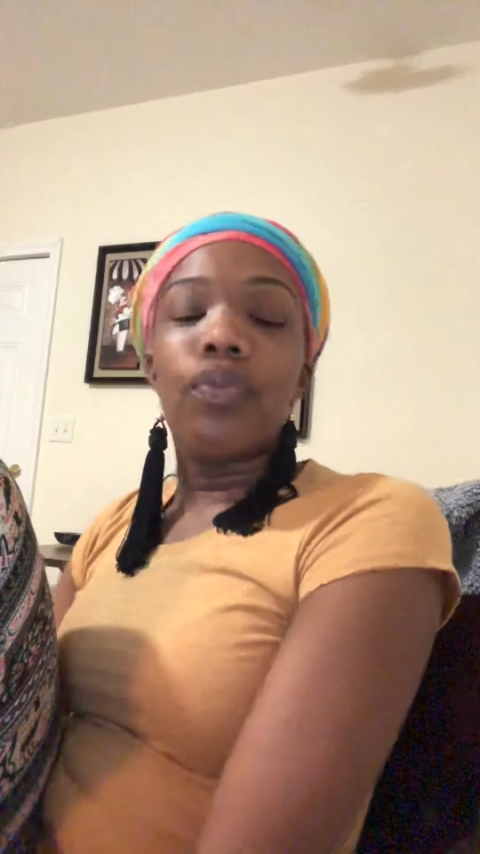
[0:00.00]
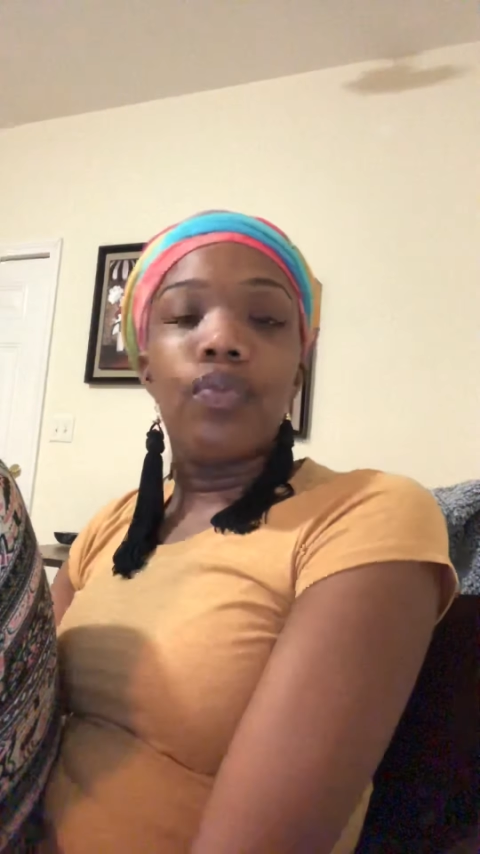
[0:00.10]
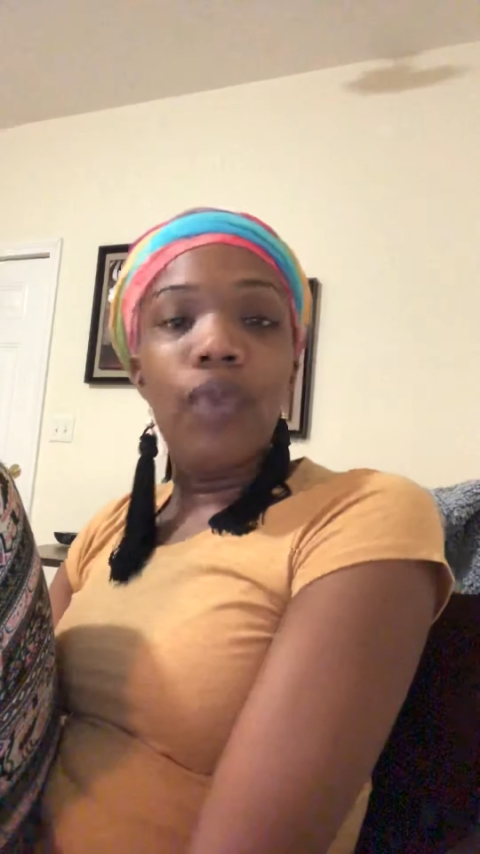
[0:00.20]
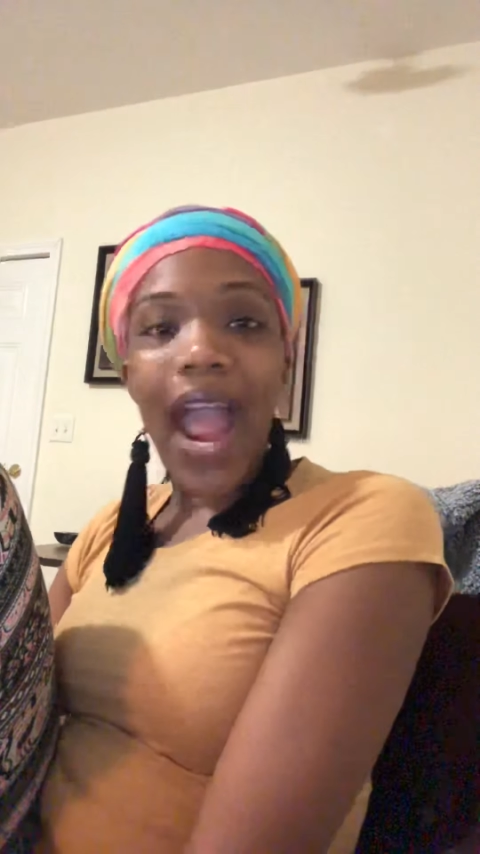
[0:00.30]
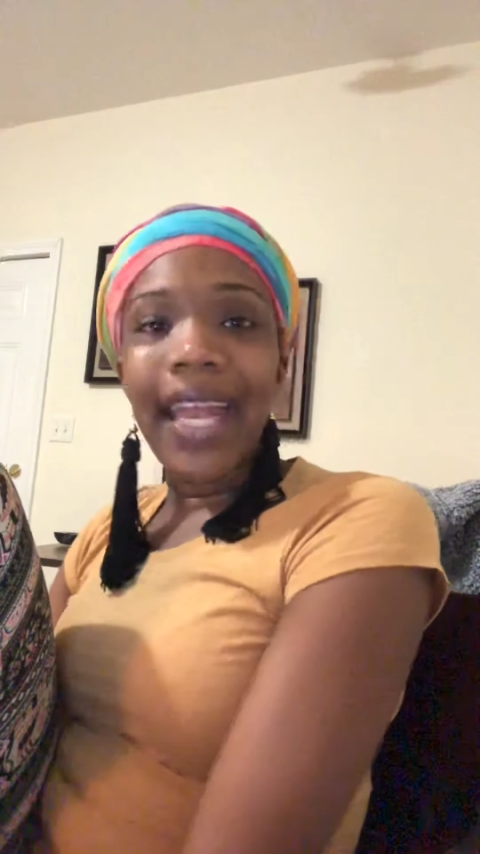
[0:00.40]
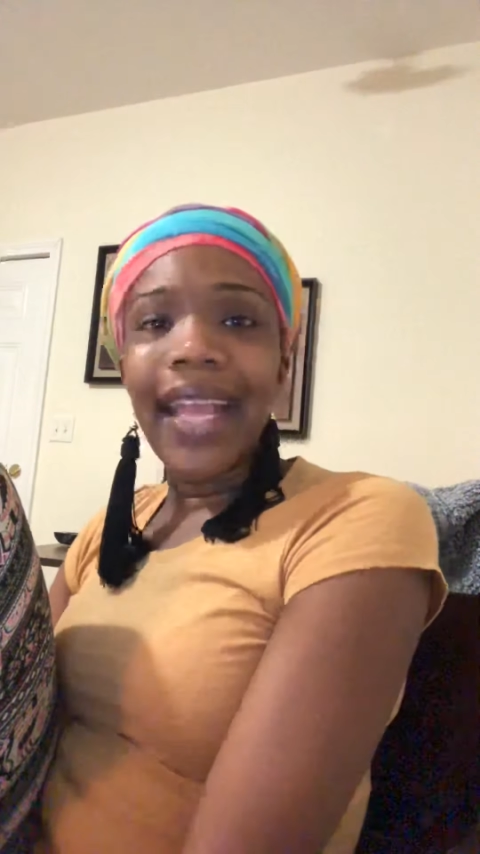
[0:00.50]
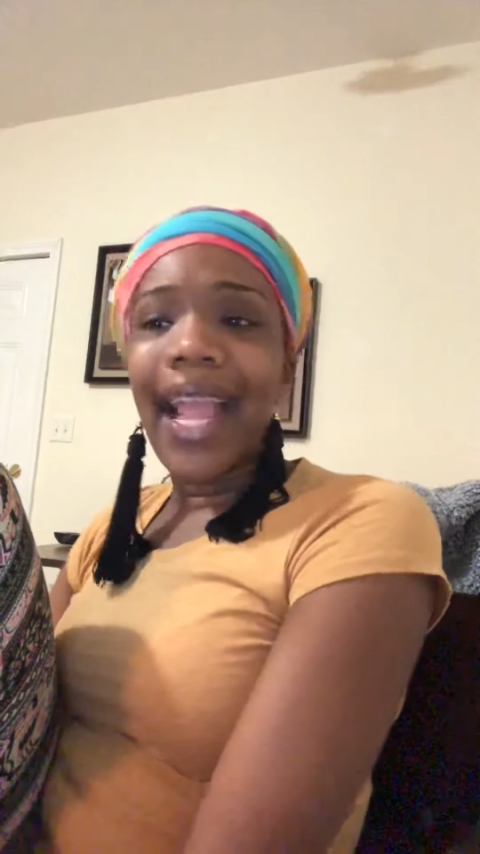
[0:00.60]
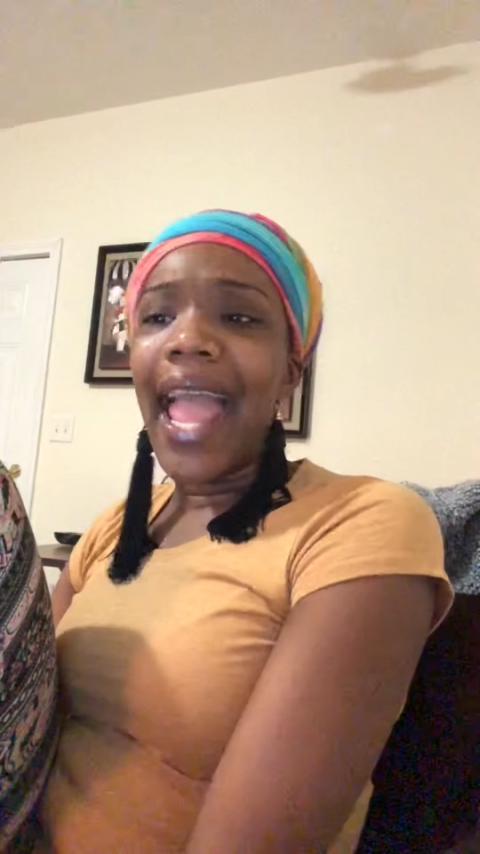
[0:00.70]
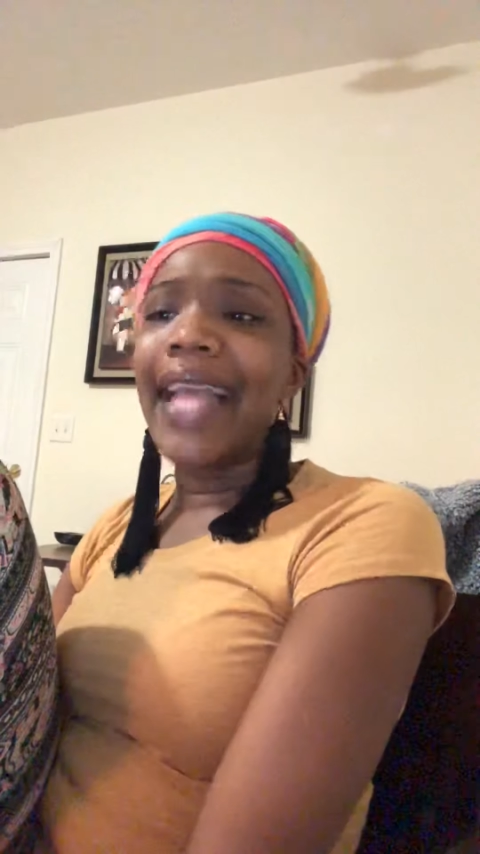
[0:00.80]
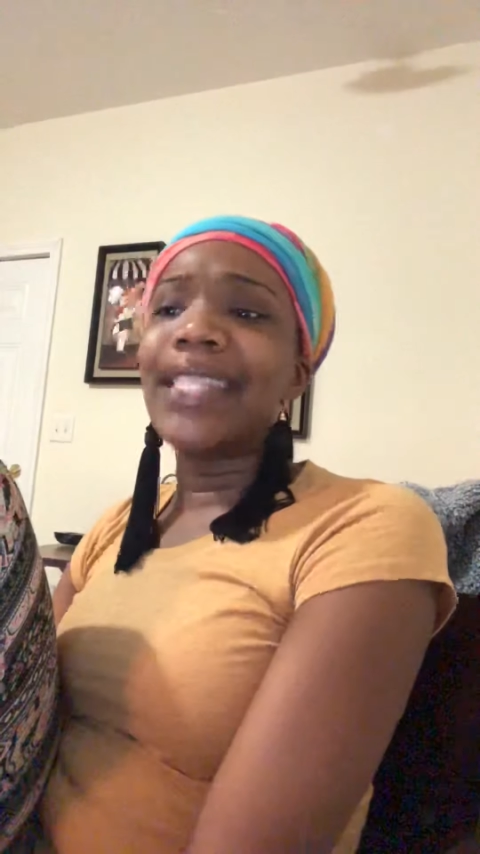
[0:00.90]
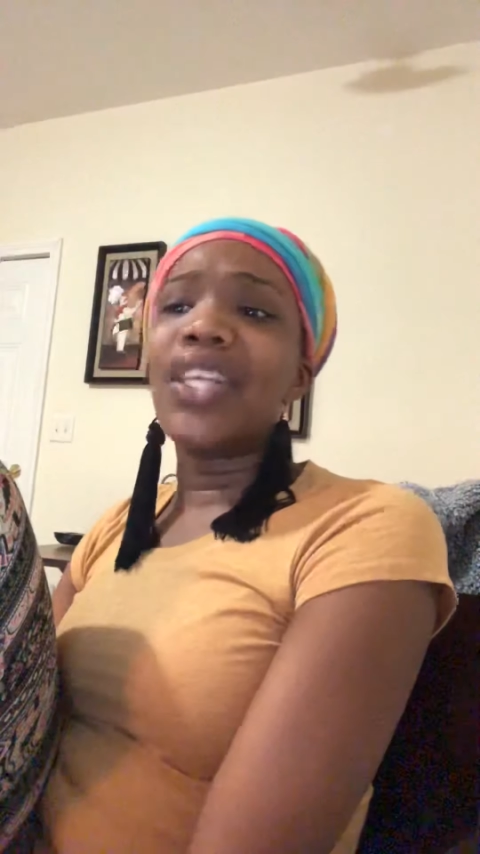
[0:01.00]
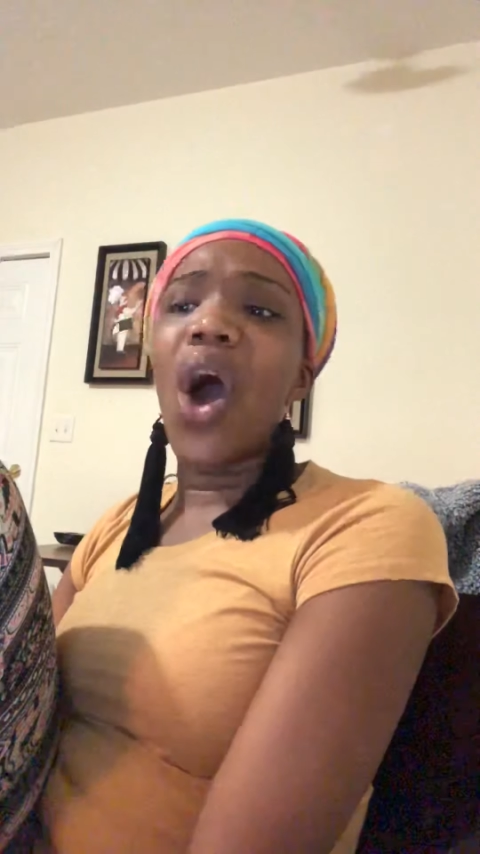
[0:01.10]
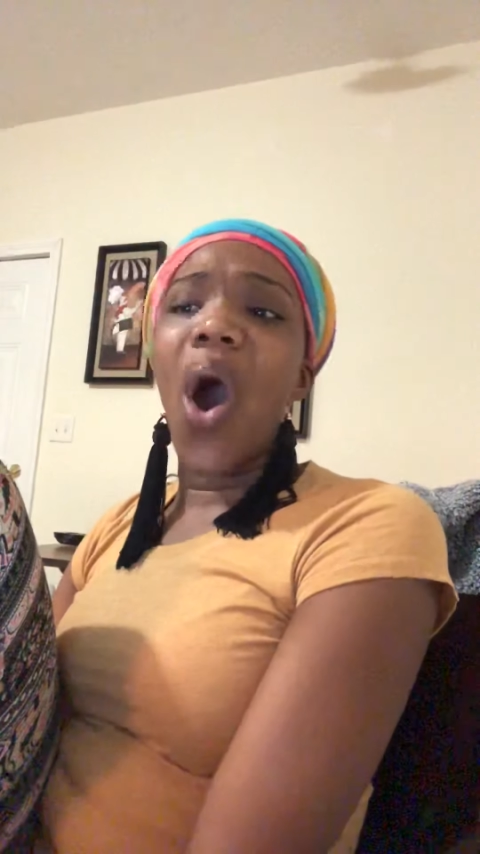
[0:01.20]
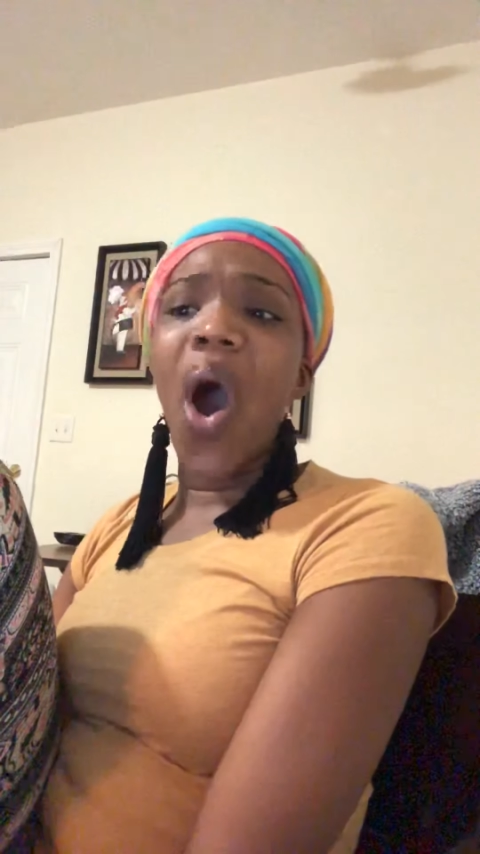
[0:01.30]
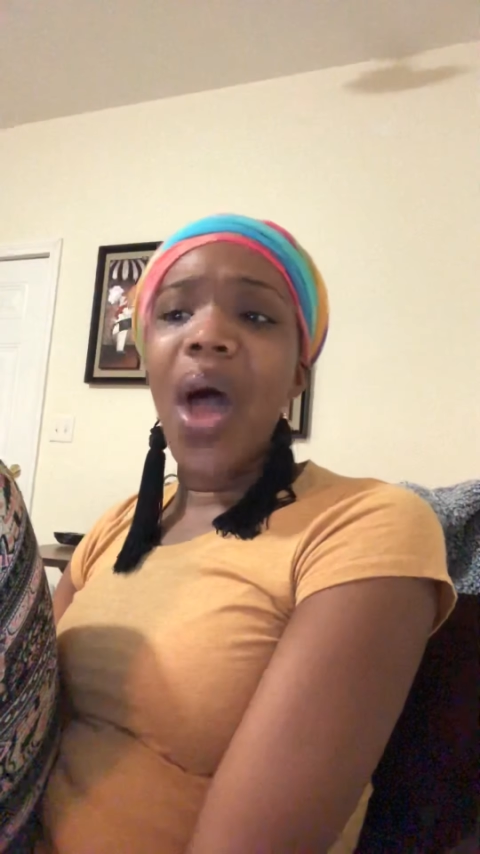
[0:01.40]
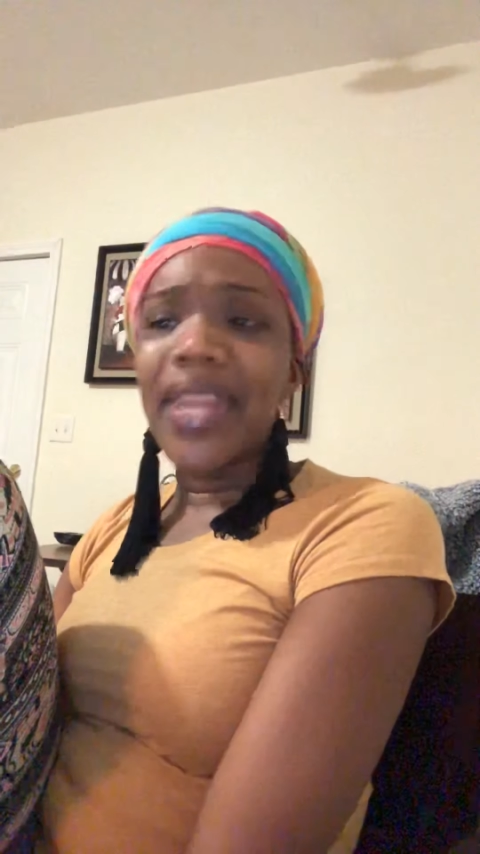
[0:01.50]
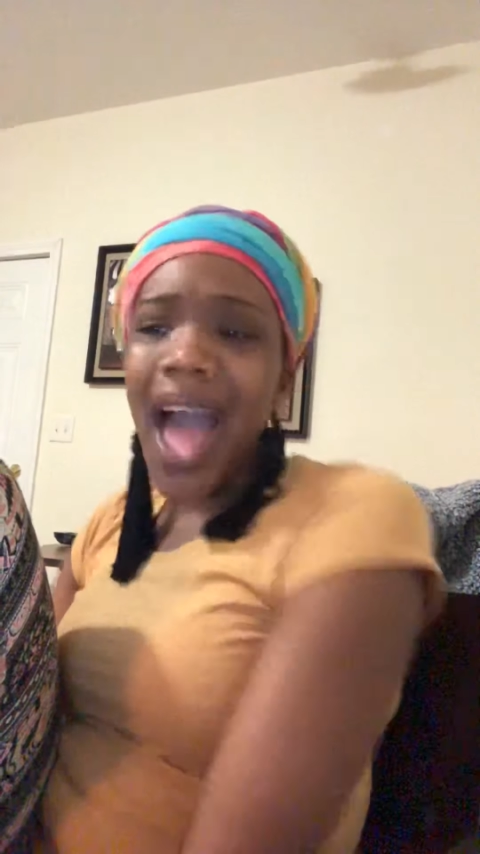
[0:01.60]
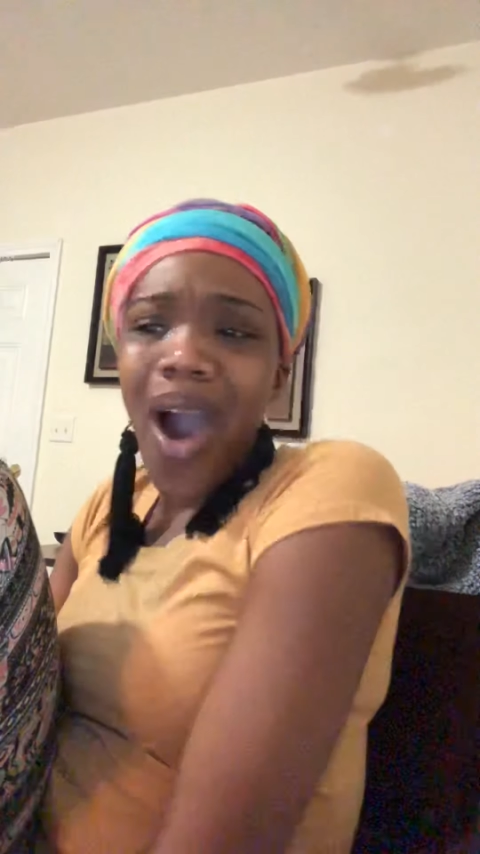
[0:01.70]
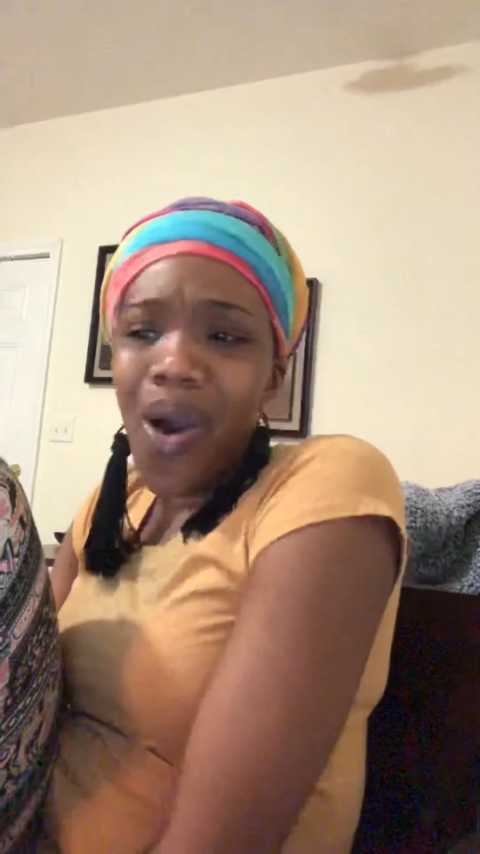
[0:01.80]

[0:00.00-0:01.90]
Writing is not